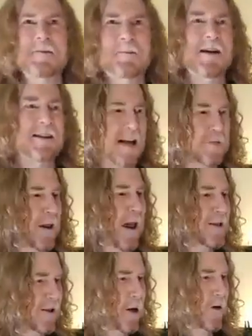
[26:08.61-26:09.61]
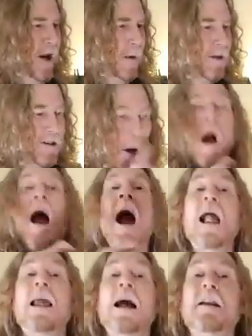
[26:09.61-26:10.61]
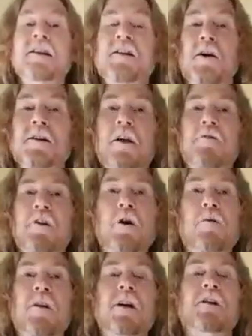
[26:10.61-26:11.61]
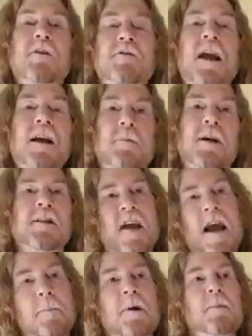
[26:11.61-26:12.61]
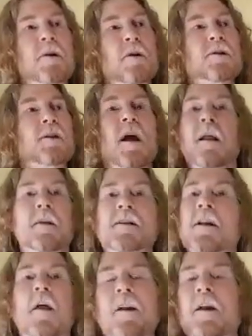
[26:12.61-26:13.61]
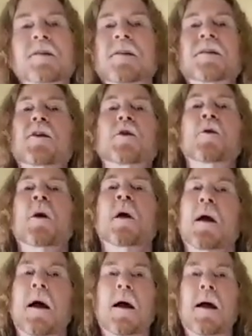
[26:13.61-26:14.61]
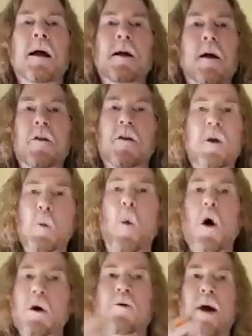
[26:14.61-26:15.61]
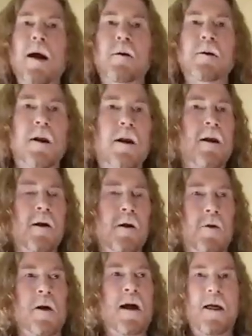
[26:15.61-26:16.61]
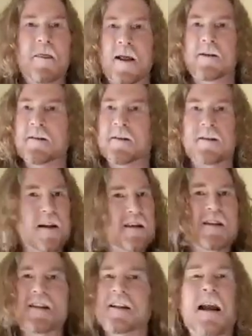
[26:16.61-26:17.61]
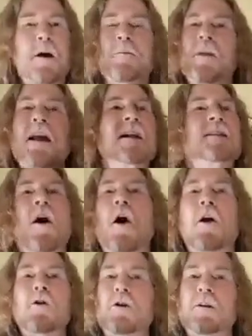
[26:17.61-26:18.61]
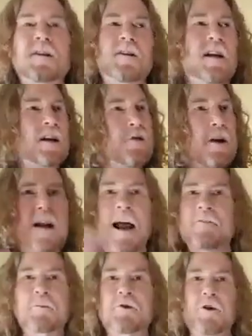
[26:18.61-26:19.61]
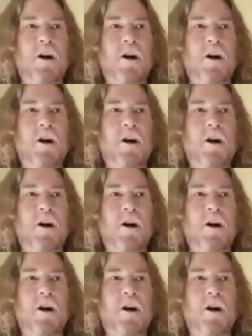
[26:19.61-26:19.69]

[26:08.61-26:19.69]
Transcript: Big tent. We like to go camping. So a lot of the songs I've written over the years have taken place camping because there's nothing else to do other than walk around. Than to sit there and play guitar and look at the scenery and have some drinks.